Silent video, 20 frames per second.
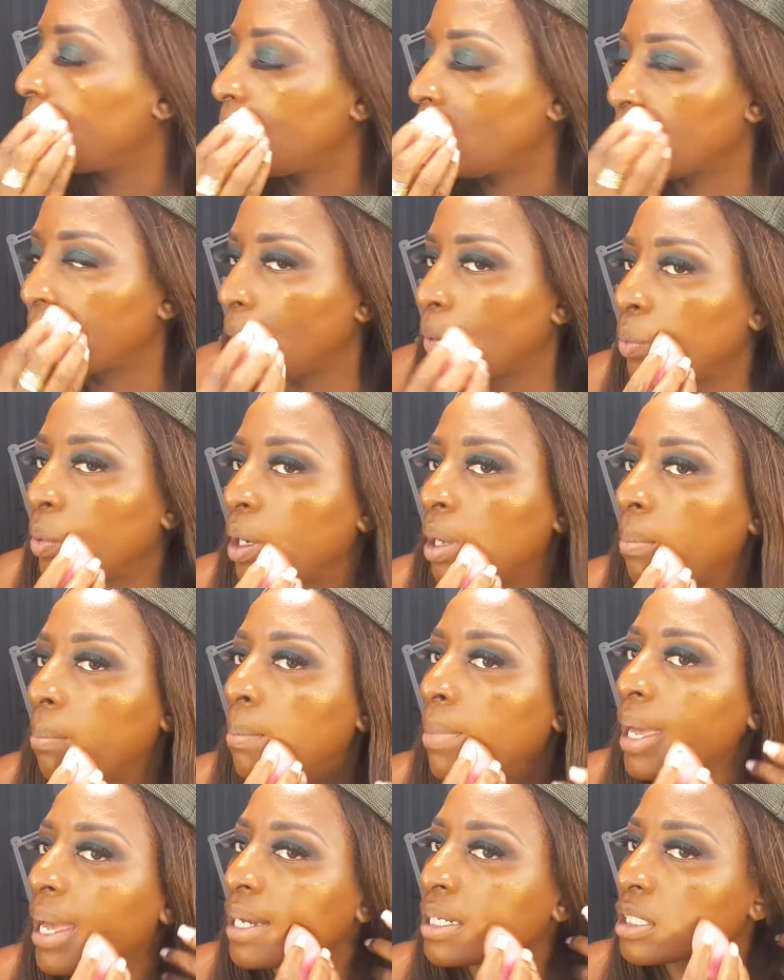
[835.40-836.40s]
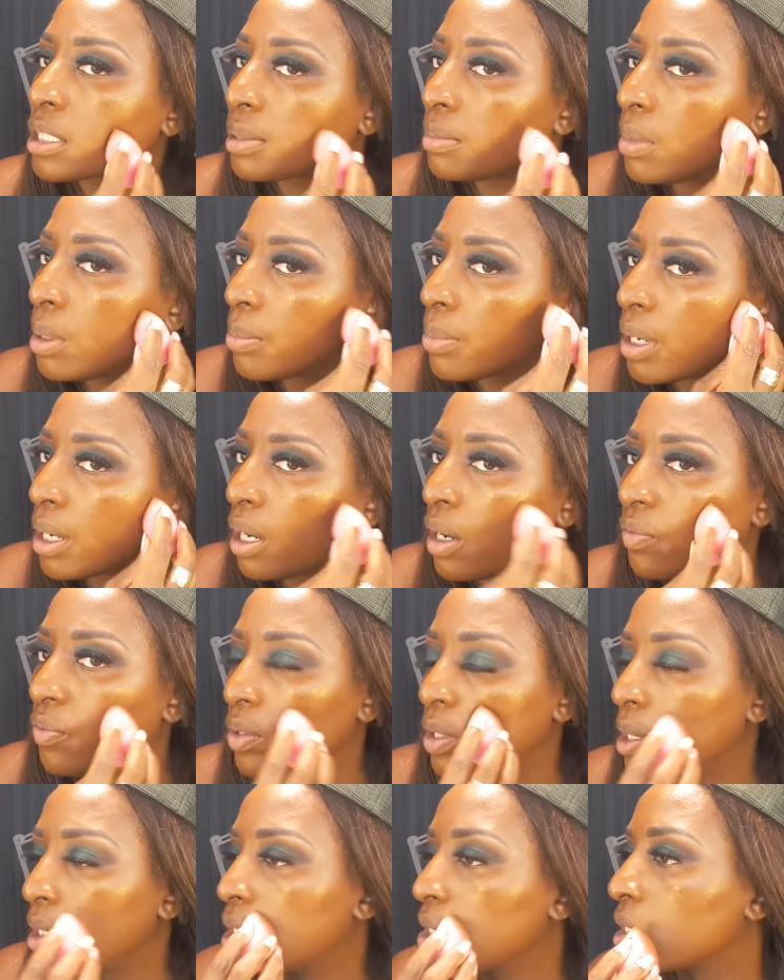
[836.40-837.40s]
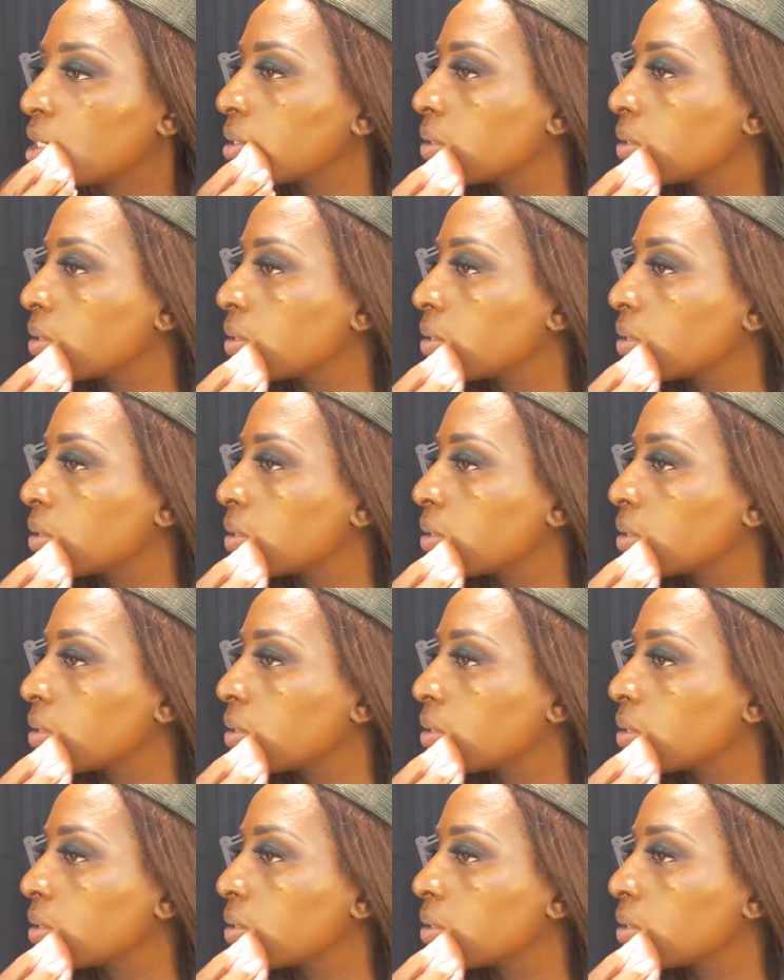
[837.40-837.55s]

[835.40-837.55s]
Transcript: when I want maximum coverage.